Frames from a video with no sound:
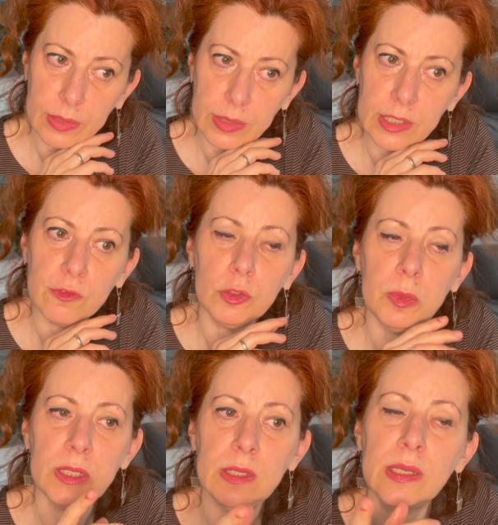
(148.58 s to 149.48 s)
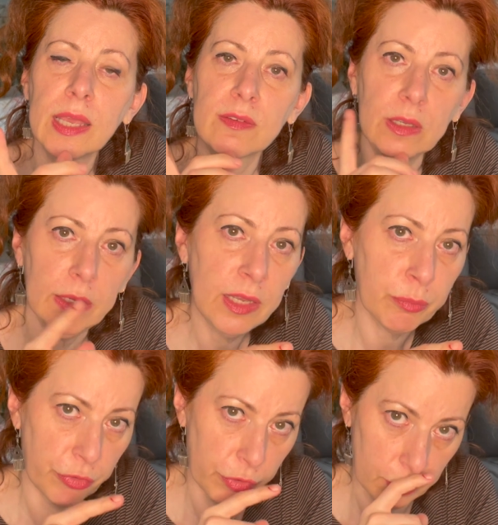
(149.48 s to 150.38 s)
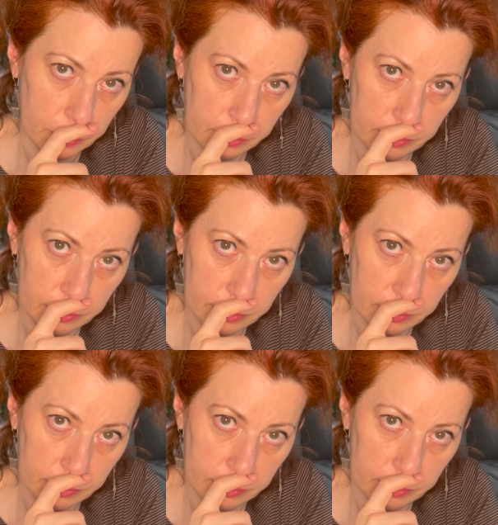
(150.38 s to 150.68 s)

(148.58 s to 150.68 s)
it would be in equilibrium,